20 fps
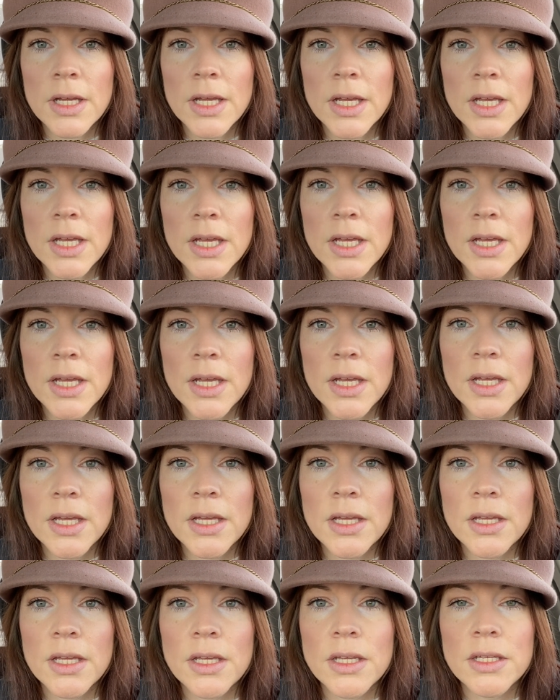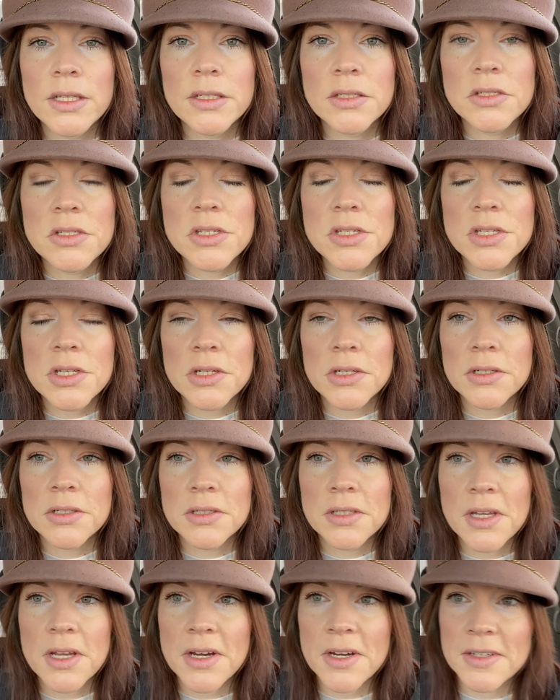And
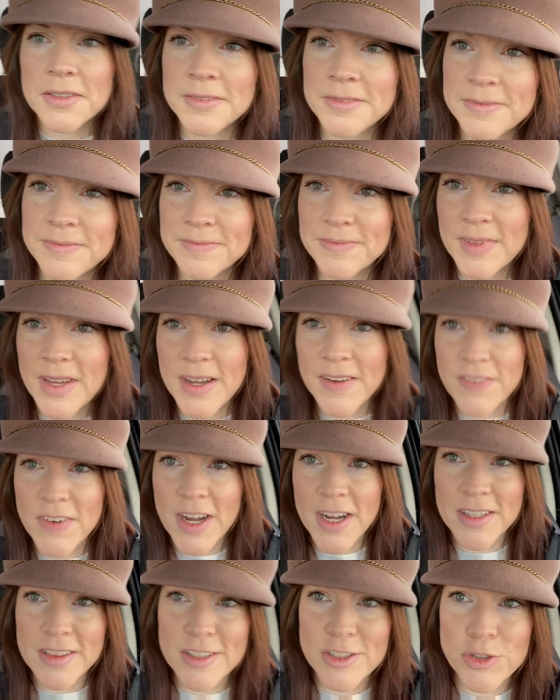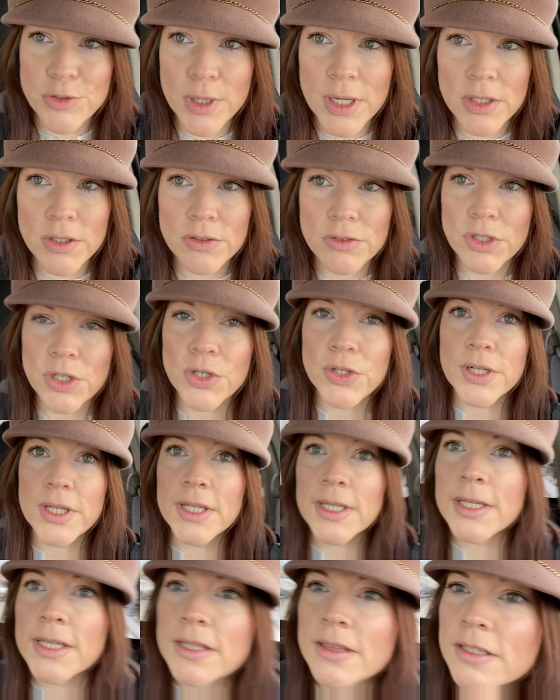yeah, I've got the trailer
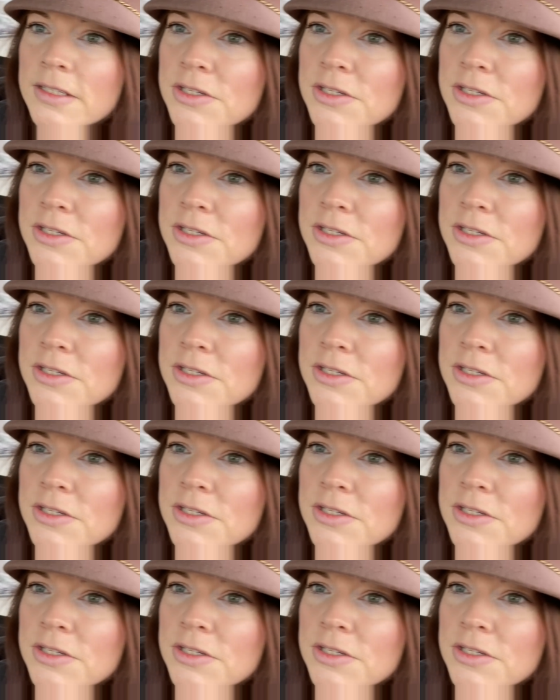loaded, the